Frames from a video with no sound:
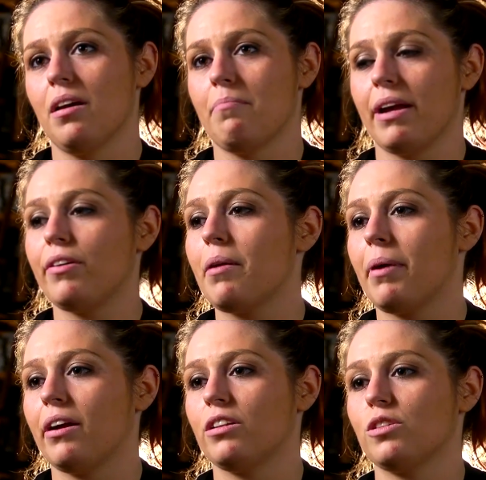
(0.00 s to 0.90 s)
My
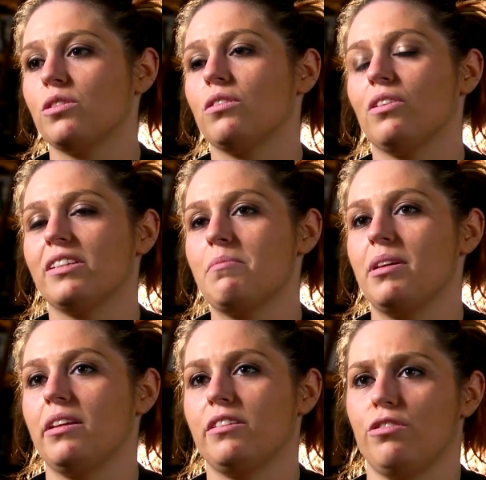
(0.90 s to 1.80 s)
grandparents looked at me
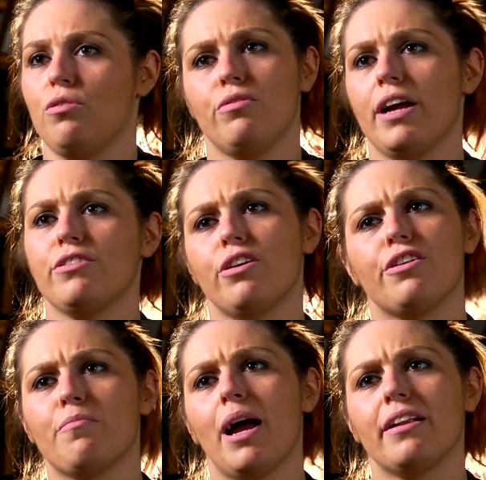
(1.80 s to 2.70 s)
and they said, no granddaughter
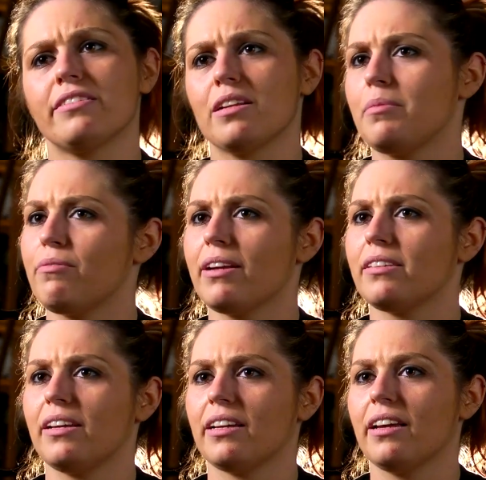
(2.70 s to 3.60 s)
of mine is going to be
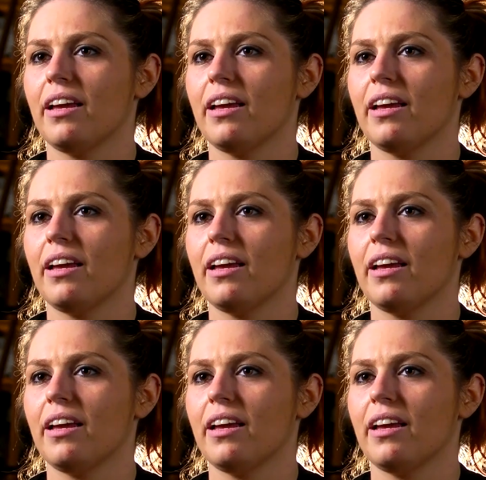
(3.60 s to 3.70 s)
wrestling.